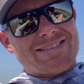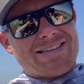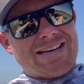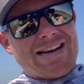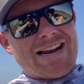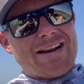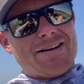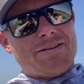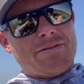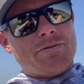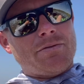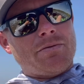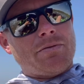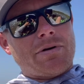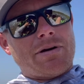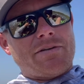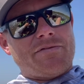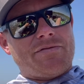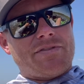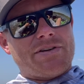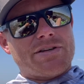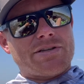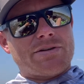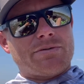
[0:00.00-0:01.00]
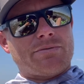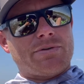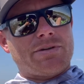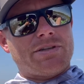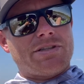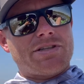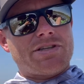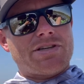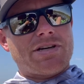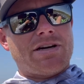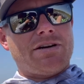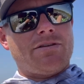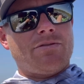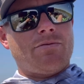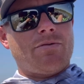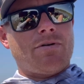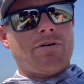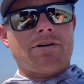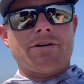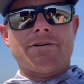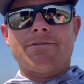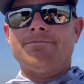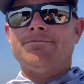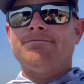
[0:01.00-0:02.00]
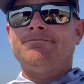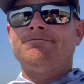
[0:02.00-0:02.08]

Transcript: that I do when I'm fishing really shallow water.